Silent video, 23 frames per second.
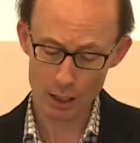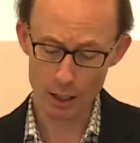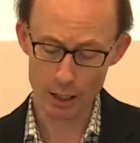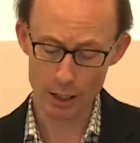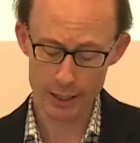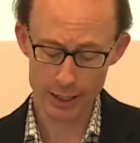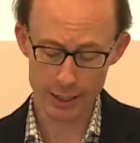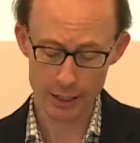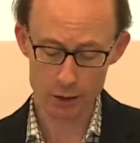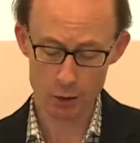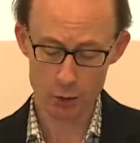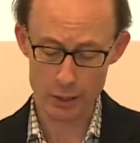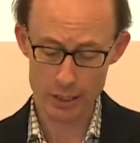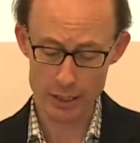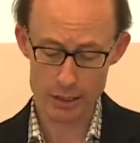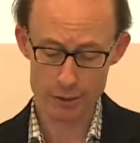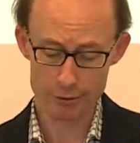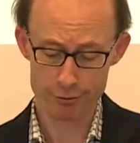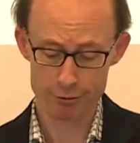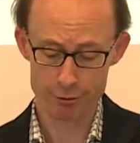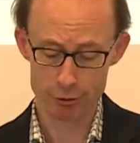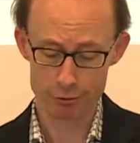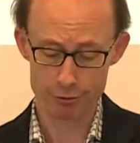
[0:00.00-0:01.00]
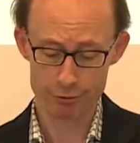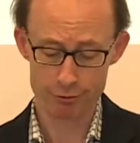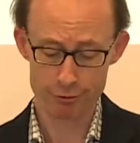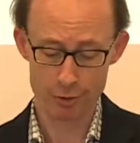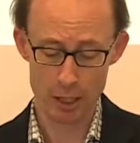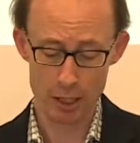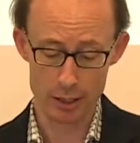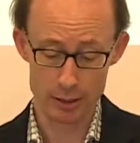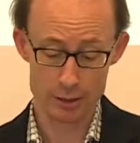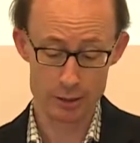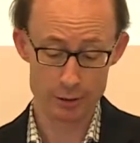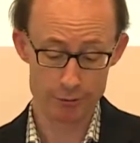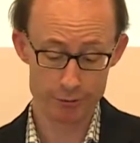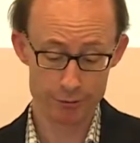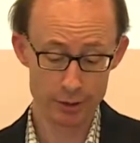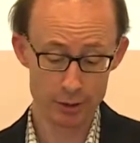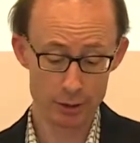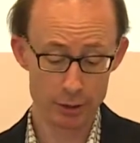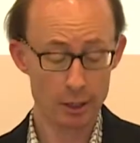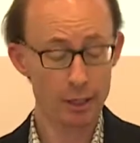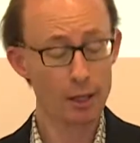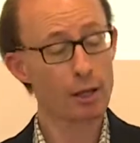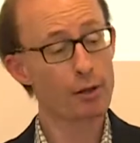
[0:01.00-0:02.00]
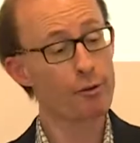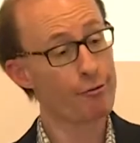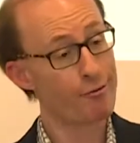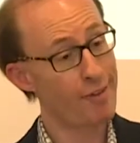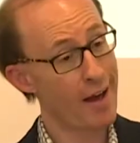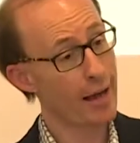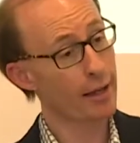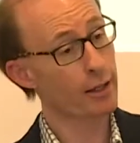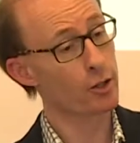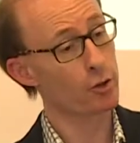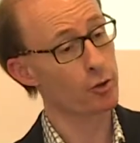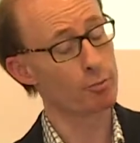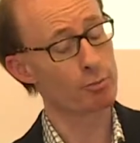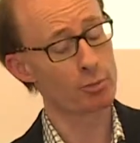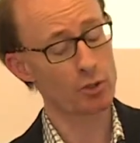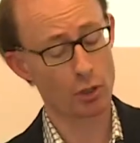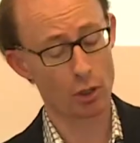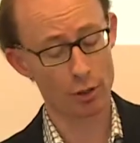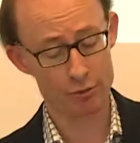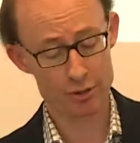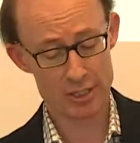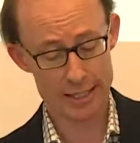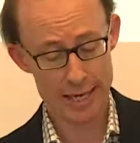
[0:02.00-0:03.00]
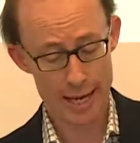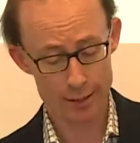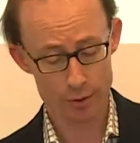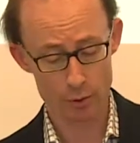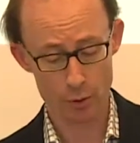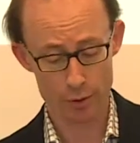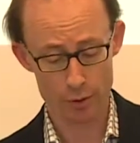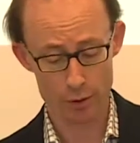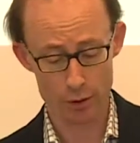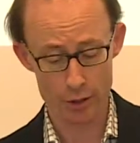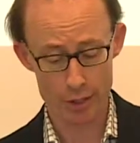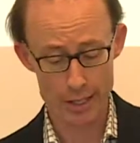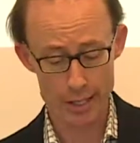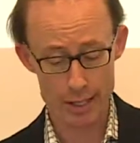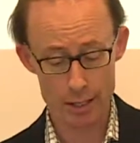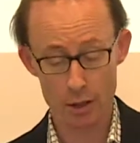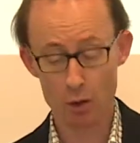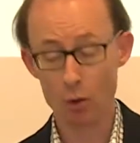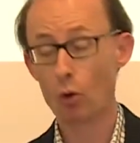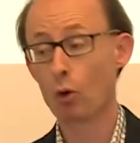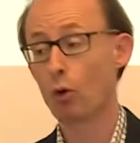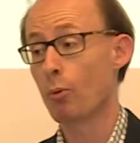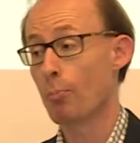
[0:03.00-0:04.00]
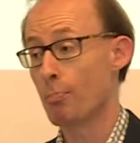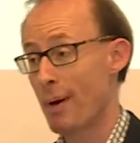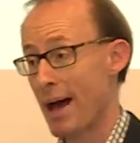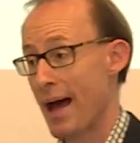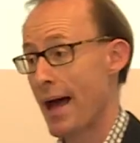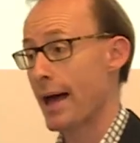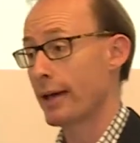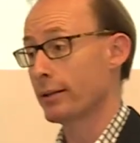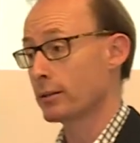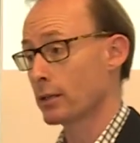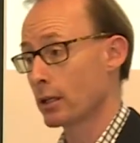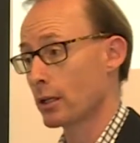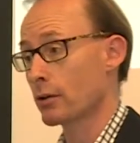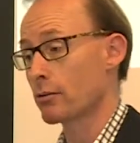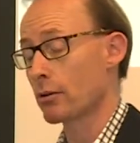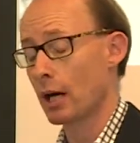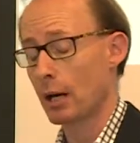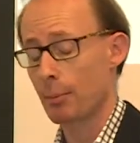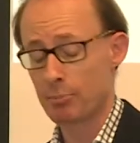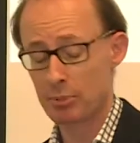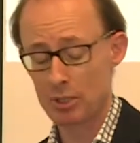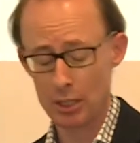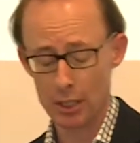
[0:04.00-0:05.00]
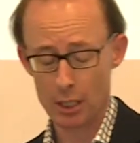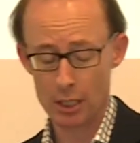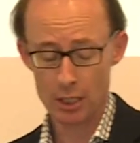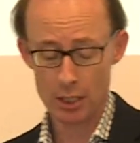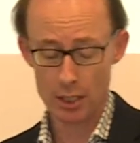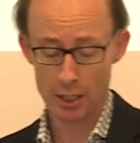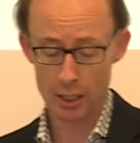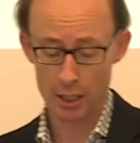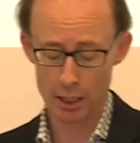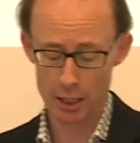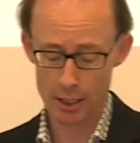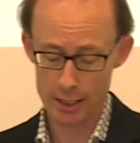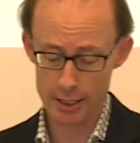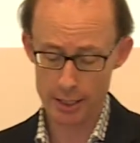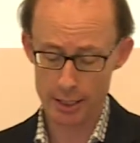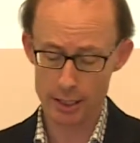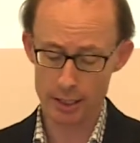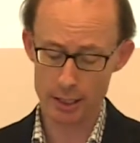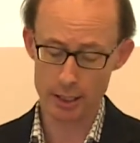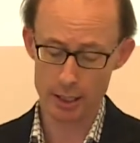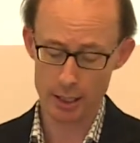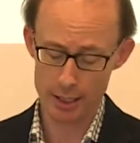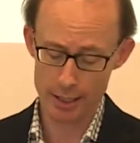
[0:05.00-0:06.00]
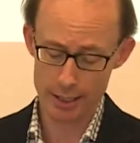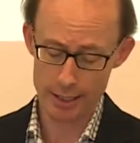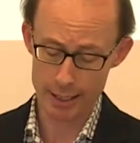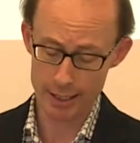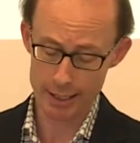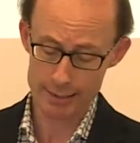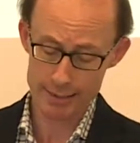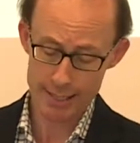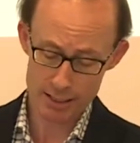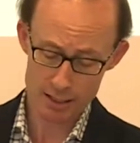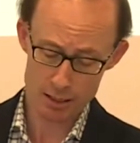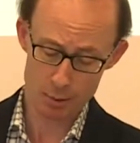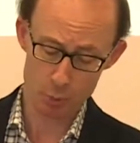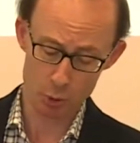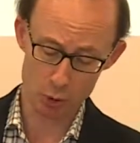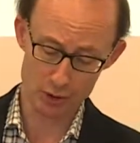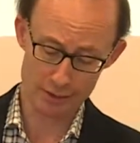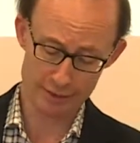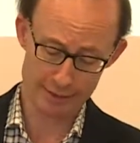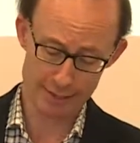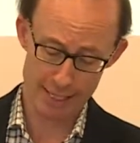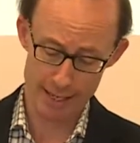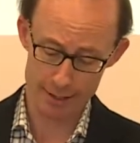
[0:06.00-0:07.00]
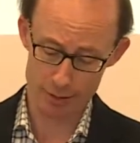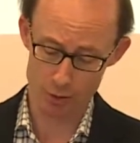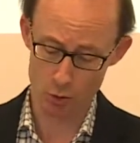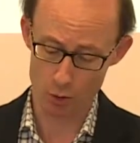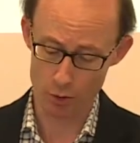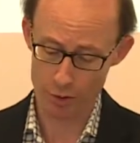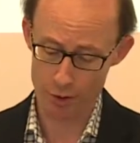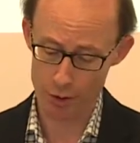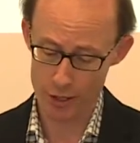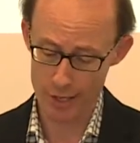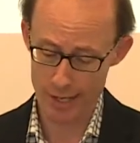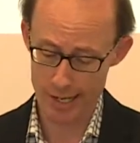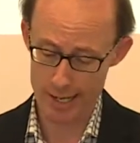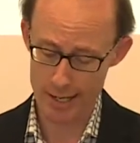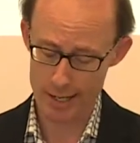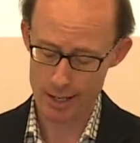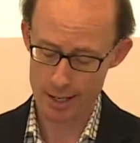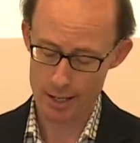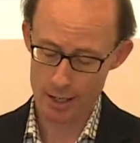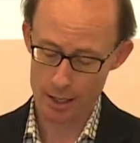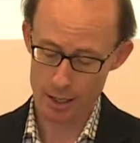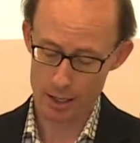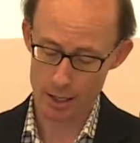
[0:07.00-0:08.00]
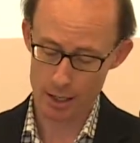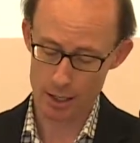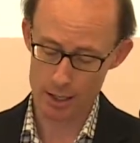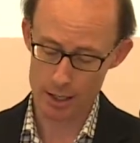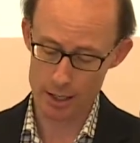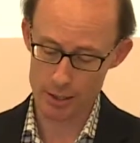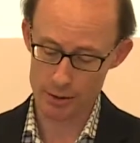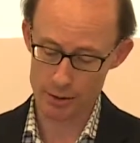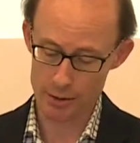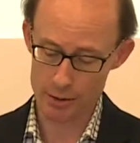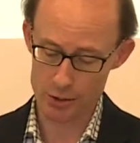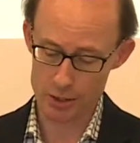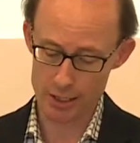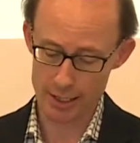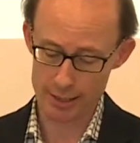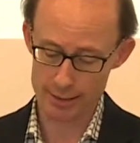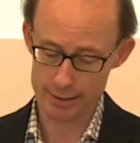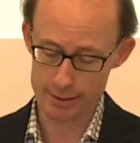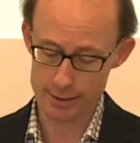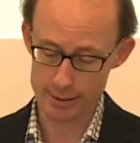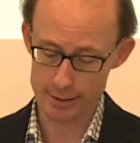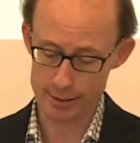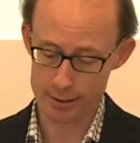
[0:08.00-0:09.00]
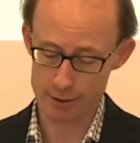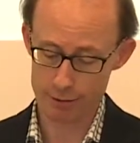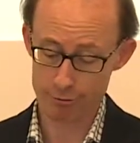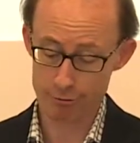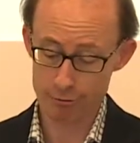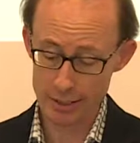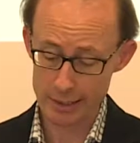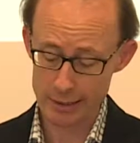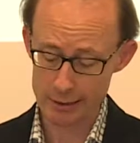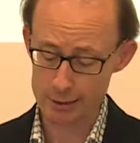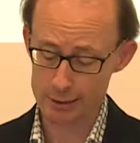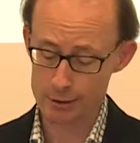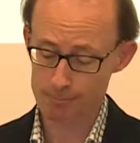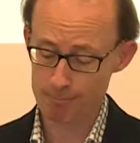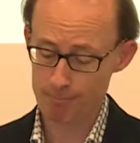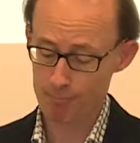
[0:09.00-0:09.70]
including to fill vacuums of state authority or bad, corrupt, inaccessible state authority in the justice field.